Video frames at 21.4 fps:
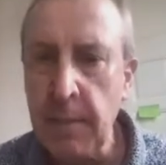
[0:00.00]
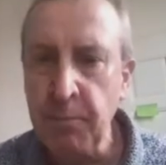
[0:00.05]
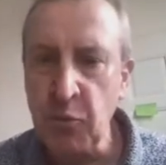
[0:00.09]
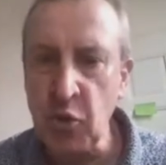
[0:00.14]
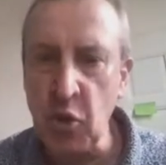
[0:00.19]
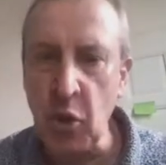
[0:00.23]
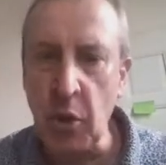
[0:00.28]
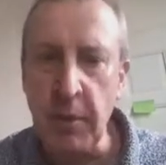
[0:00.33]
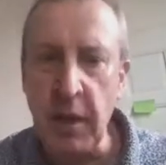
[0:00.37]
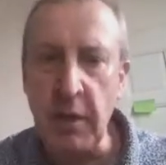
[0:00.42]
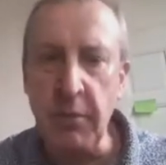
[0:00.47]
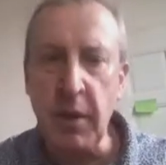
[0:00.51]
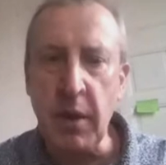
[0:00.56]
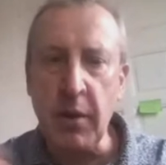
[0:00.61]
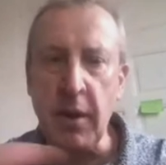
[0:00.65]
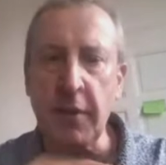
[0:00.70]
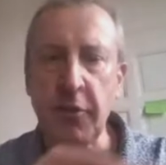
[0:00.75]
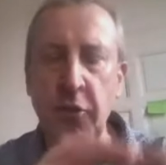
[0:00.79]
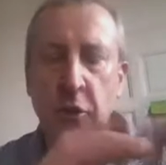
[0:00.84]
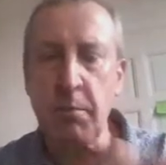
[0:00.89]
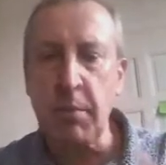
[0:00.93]
So maybe
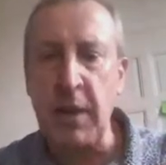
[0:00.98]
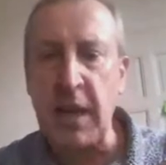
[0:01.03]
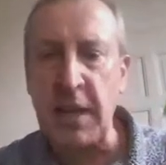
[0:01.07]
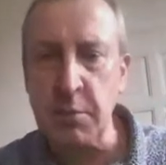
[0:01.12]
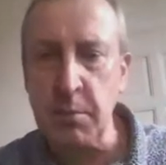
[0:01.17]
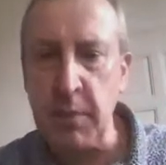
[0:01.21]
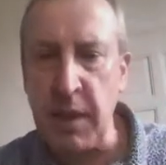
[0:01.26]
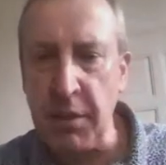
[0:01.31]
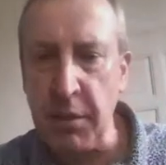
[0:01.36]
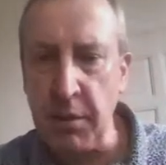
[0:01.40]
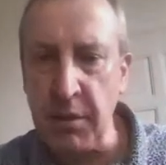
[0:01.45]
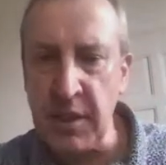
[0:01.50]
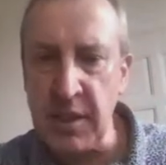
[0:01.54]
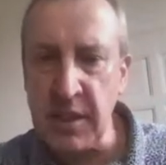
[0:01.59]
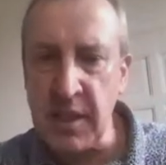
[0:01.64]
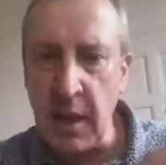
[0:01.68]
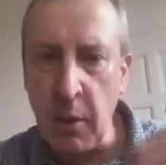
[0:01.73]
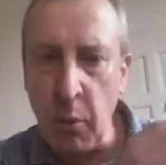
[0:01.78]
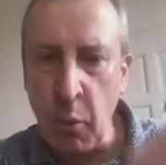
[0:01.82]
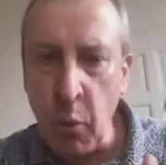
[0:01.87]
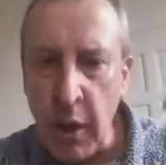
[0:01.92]
random batch method
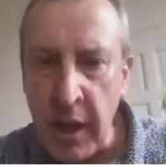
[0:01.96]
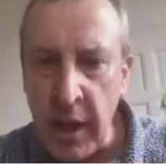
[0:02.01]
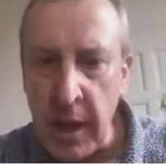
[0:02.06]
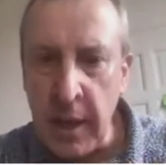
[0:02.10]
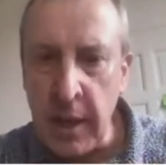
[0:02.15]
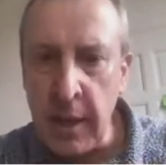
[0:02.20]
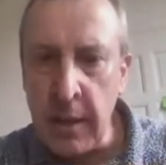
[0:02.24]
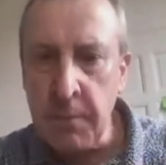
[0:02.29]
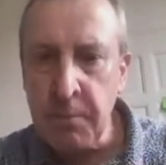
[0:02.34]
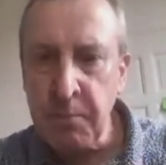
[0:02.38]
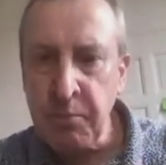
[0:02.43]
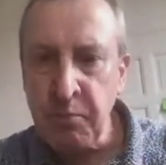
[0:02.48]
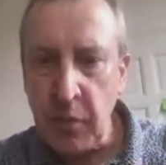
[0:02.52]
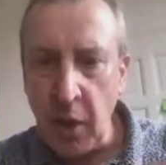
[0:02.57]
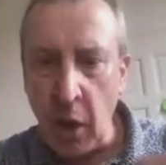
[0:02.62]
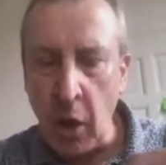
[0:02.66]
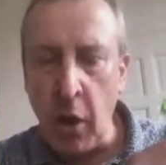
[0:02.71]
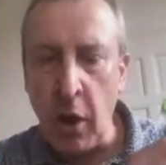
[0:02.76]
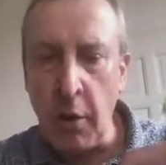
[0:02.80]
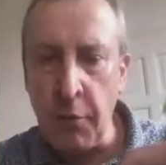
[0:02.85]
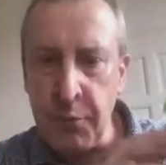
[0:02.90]
is a way
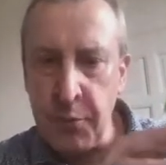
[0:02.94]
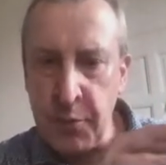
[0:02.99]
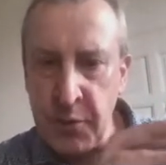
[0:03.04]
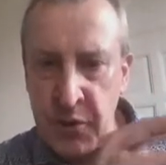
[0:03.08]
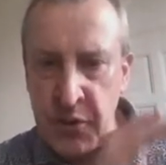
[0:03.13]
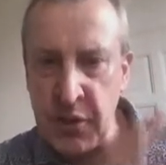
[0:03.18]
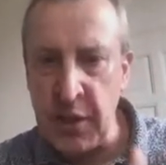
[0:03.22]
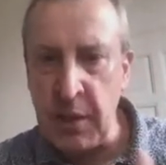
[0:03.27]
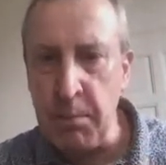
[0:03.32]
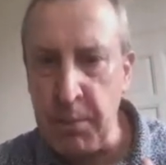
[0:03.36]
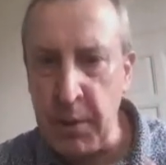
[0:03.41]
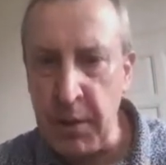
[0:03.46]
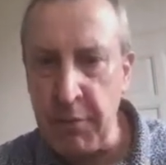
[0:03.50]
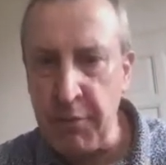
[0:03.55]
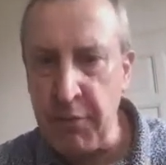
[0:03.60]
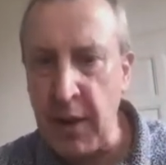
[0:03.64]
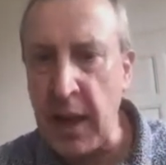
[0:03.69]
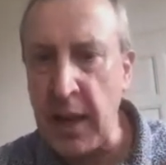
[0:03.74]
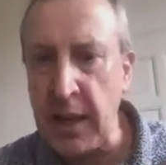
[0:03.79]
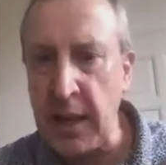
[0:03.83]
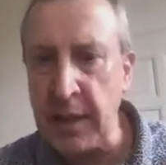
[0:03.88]
of
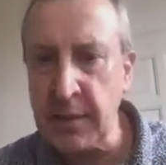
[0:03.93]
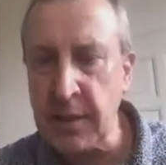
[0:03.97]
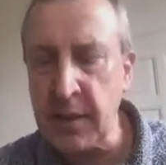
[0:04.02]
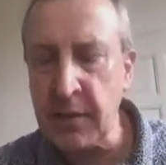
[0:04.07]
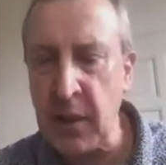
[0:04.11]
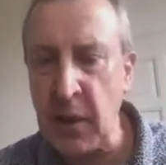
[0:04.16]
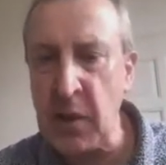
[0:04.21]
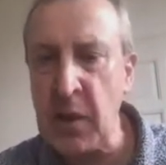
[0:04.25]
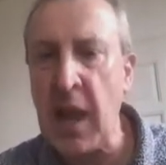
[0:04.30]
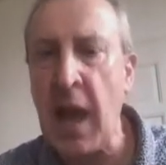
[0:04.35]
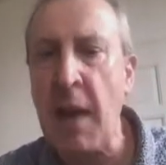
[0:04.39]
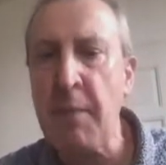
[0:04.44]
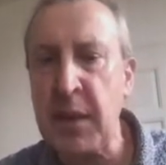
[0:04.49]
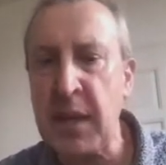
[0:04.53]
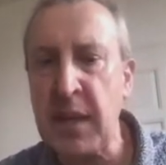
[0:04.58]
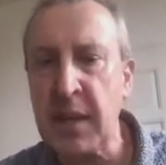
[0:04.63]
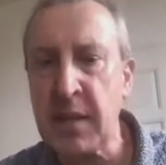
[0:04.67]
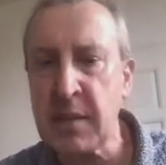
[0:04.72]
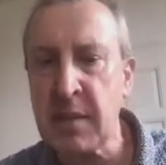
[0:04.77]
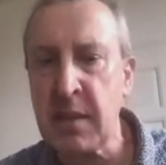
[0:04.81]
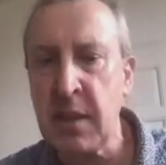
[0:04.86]
simplifying the
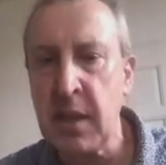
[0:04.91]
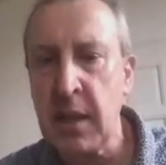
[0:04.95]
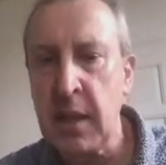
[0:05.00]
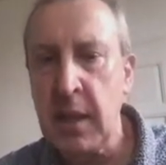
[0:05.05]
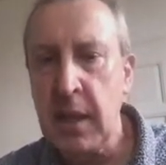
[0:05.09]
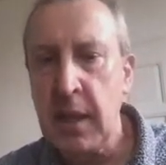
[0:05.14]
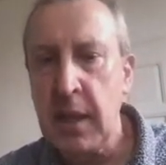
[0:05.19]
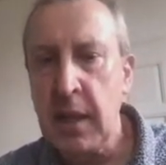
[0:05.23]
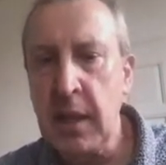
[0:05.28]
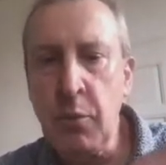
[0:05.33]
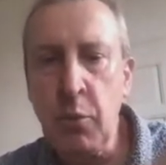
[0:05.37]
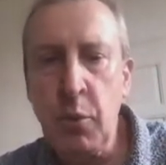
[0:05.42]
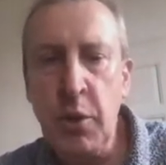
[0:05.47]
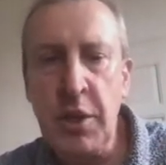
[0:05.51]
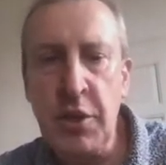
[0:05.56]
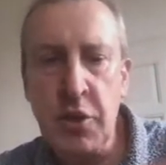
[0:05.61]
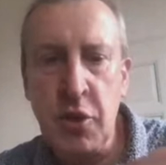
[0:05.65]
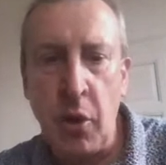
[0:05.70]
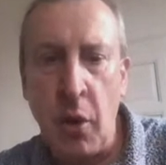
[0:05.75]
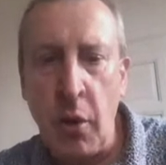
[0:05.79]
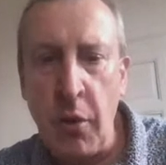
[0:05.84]
dynamics in
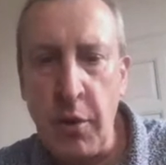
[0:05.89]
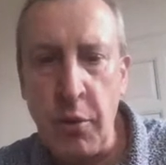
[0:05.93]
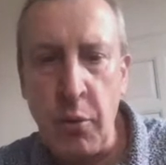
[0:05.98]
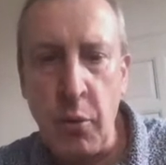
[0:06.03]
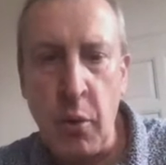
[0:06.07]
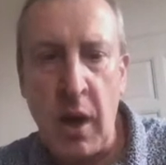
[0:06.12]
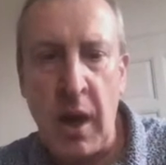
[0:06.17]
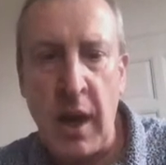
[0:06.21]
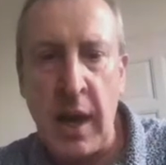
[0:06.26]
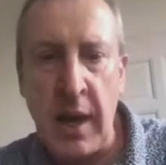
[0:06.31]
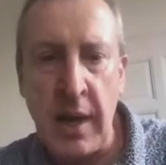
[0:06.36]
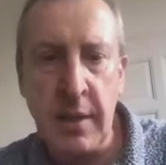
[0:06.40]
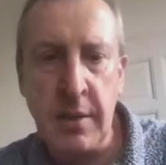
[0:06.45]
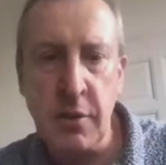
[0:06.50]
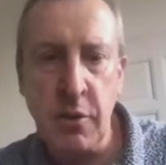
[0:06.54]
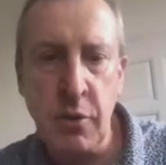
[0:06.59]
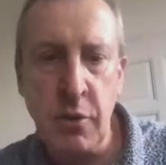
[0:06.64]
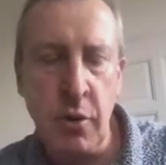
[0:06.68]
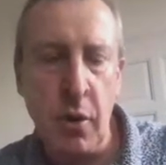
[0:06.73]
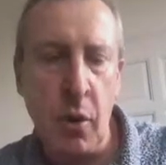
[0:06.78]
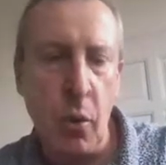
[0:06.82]
which
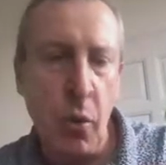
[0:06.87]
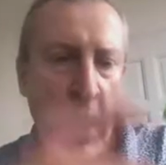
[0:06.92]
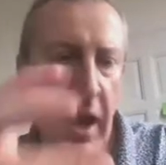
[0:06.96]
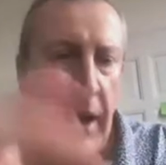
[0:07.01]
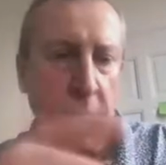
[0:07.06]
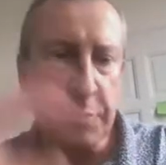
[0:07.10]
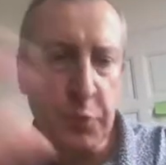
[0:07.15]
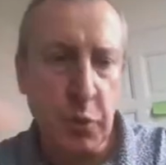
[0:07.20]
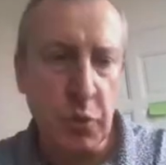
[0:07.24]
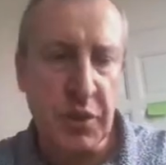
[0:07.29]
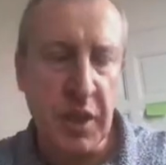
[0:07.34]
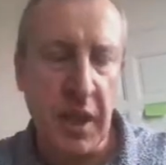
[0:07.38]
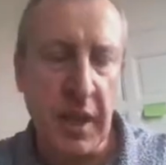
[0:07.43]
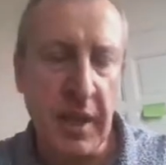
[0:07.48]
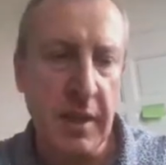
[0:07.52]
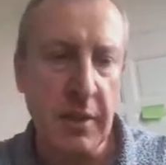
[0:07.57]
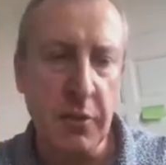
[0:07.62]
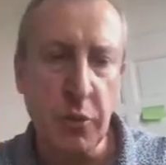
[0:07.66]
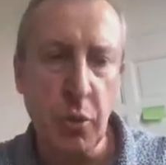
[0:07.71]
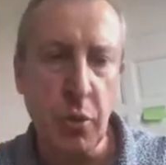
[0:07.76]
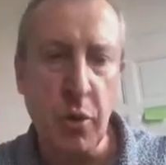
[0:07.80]
otherwise, you know, we have to
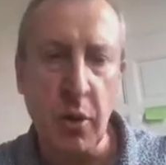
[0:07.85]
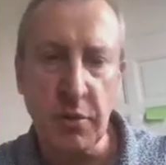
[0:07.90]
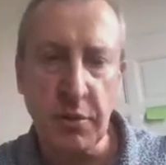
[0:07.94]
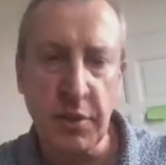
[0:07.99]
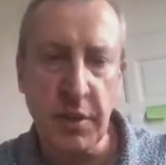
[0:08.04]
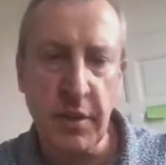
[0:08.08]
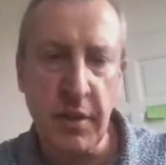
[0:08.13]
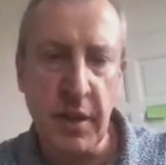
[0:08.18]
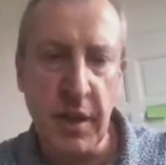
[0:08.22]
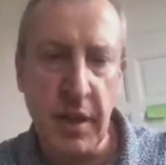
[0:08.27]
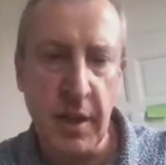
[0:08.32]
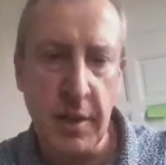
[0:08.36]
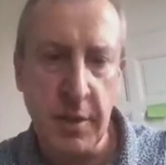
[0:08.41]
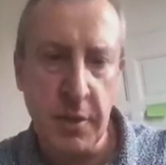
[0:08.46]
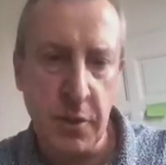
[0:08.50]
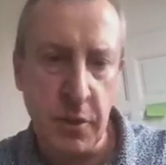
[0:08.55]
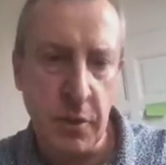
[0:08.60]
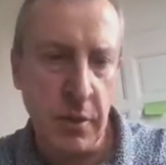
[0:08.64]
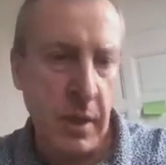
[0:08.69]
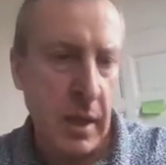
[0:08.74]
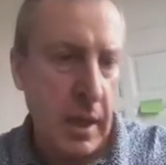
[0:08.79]
take into
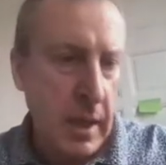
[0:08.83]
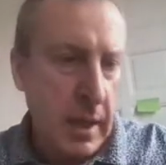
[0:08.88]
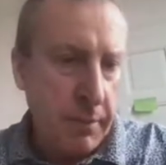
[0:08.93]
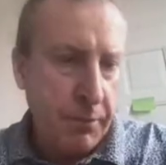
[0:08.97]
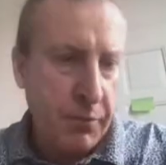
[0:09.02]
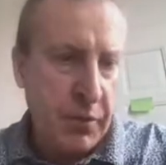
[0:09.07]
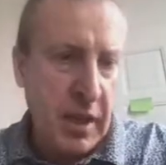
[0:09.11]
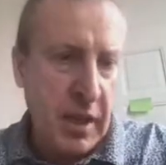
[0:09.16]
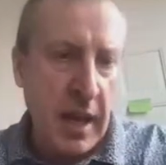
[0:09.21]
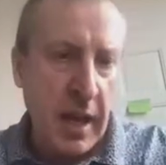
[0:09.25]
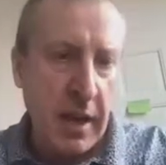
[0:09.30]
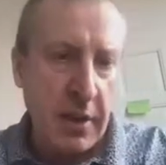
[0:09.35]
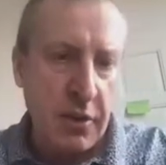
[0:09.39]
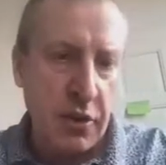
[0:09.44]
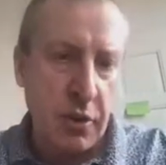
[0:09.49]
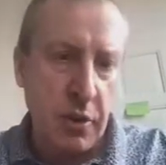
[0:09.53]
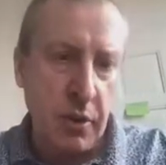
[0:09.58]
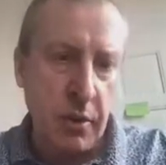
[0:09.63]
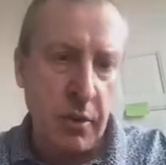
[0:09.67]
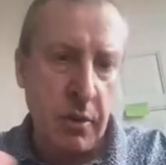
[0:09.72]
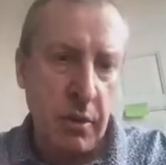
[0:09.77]
consideration the
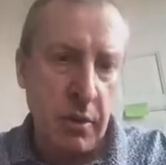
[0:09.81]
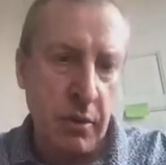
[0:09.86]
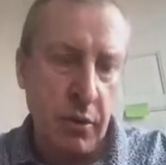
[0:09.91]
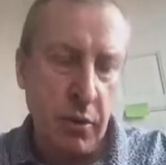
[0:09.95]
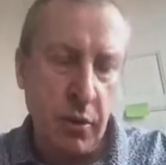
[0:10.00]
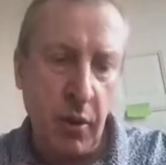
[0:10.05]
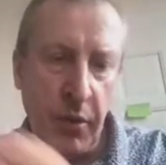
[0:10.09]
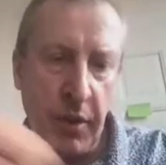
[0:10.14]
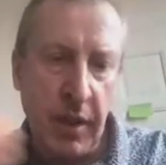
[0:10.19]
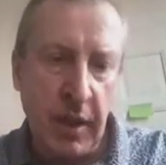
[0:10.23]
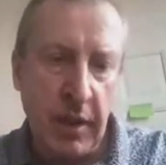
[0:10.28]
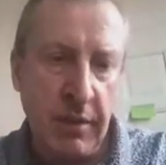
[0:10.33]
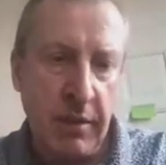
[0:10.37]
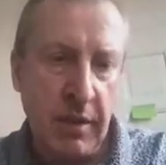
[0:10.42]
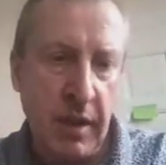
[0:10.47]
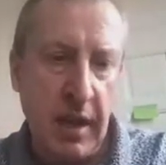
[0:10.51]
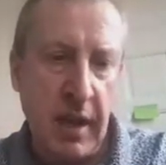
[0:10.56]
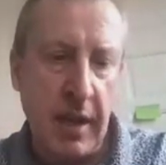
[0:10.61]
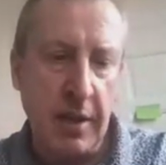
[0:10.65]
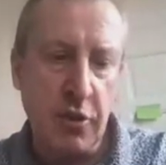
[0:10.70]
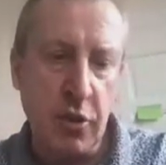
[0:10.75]
action, you know, the
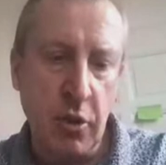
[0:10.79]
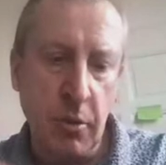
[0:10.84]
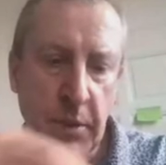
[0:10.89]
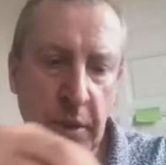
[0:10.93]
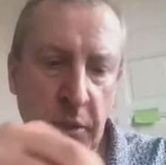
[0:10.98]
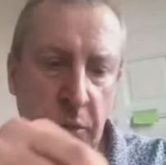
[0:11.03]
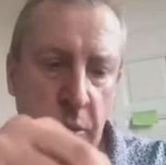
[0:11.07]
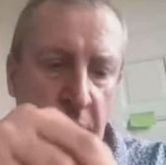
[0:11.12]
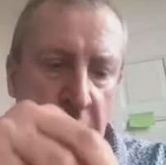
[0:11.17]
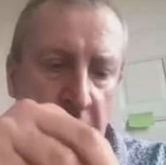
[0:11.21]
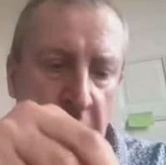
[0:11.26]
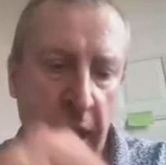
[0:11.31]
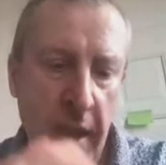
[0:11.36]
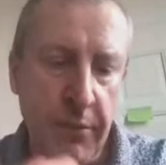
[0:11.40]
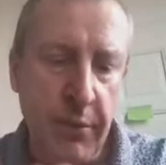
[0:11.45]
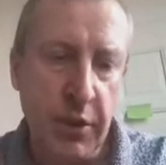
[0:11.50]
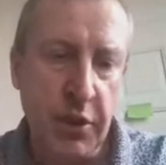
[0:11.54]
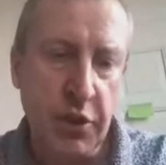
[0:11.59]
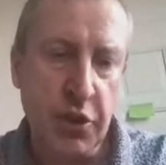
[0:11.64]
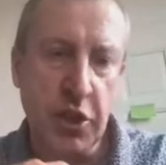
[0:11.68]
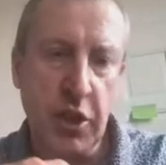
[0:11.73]
interaction between
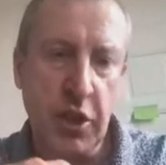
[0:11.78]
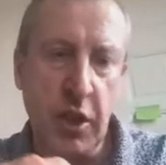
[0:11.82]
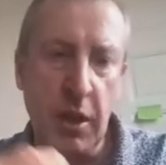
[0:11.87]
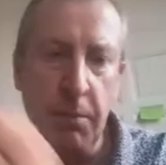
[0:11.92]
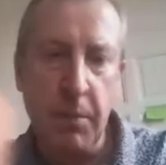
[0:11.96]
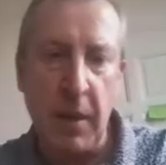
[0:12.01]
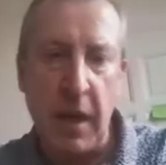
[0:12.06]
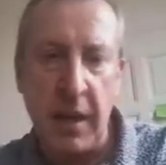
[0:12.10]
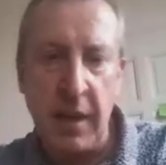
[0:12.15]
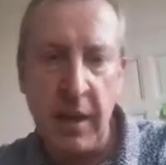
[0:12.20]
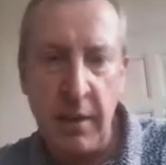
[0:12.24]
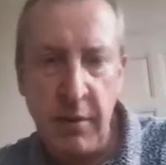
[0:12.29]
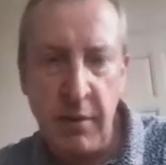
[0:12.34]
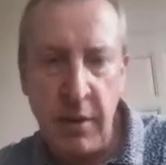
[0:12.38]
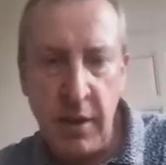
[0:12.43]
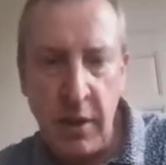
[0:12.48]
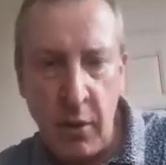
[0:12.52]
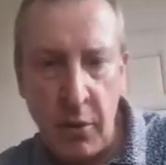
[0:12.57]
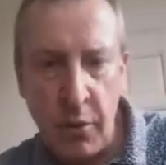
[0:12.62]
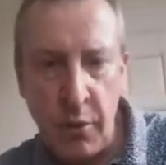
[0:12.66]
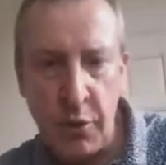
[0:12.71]
every ship and
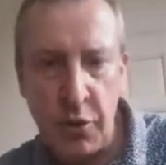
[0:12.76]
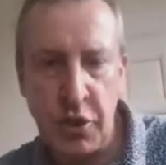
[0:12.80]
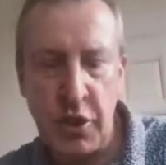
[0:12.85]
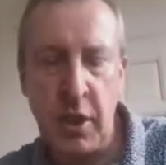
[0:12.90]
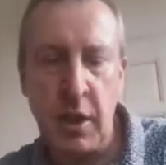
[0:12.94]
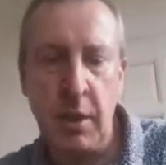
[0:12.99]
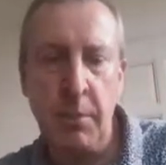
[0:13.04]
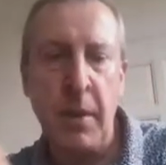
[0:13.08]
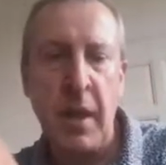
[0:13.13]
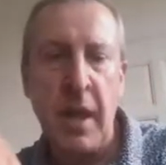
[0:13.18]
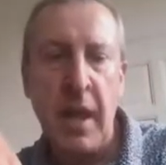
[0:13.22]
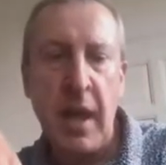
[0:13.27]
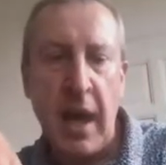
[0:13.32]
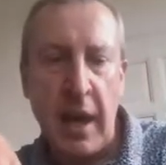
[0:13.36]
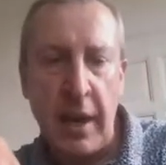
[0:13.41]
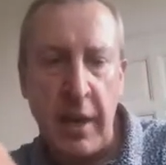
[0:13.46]
any other ship,